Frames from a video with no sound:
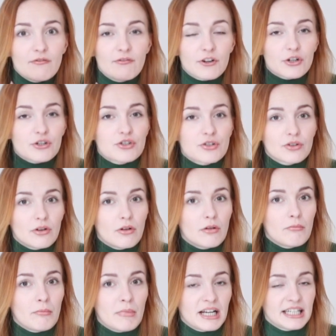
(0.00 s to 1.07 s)

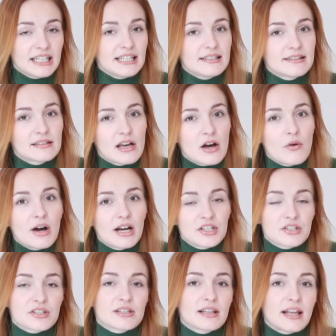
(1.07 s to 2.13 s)
virtual money, so I
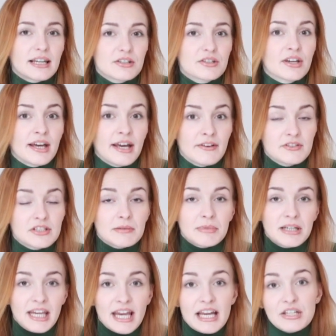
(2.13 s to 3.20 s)
just like to have
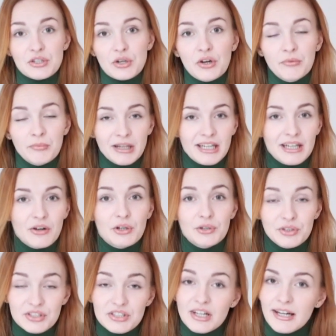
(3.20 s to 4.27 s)
some cash on me
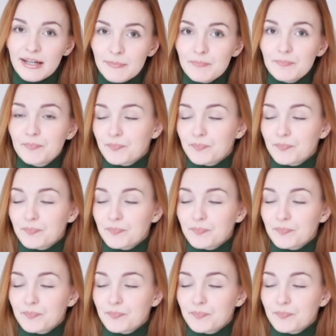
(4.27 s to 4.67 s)
all the time.